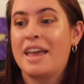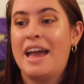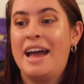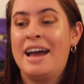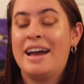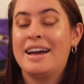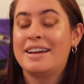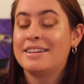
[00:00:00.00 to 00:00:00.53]

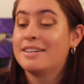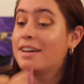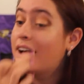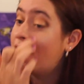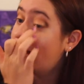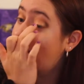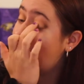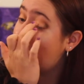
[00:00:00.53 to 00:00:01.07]
And
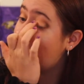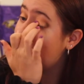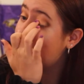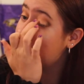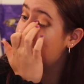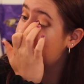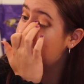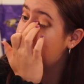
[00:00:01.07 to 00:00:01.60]

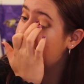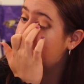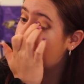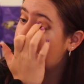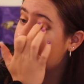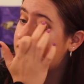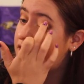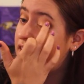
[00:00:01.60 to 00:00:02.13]
I, of
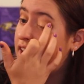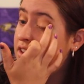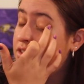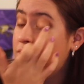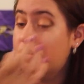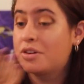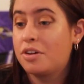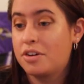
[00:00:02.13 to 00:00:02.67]
course, had
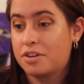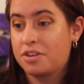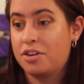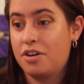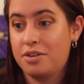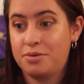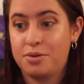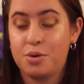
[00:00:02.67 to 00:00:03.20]
those looks
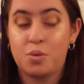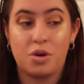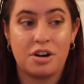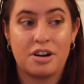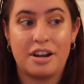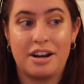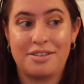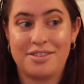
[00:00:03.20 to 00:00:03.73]
on for
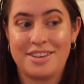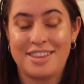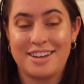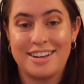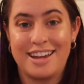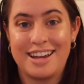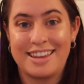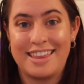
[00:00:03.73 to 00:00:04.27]
work and everything
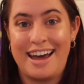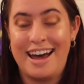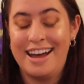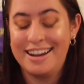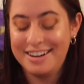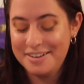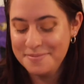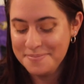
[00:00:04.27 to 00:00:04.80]
like
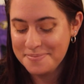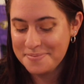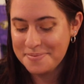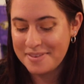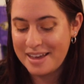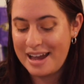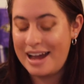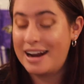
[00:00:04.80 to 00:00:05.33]
that.
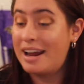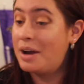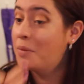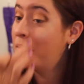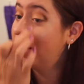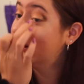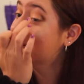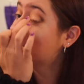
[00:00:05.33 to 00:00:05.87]
And I
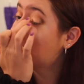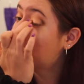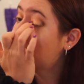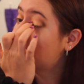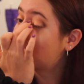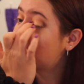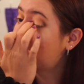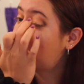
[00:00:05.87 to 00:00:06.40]
went into
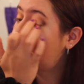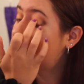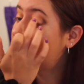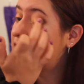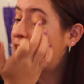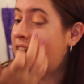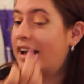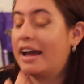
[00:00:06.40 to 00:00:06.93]
work the one
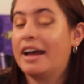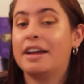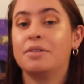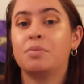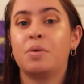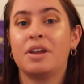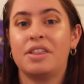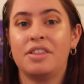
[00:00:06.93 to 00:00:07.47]
day,
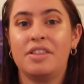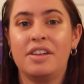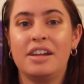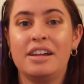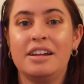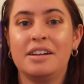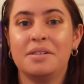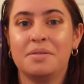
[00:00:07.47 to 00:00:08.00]
and with
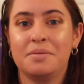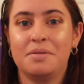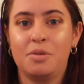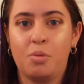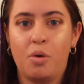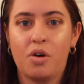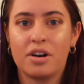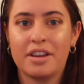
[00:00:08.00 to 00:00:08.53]
the
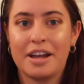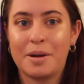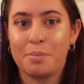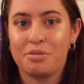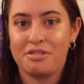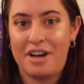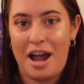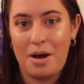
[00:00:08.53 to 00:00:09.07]
more like
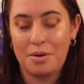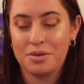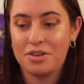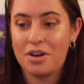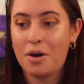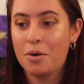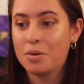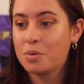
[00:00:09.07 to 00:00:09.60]
brown
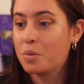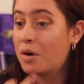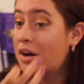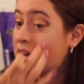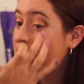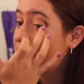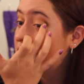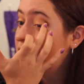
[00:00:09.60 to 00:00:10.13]
tone
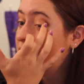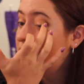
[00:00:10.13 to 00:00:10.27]
one,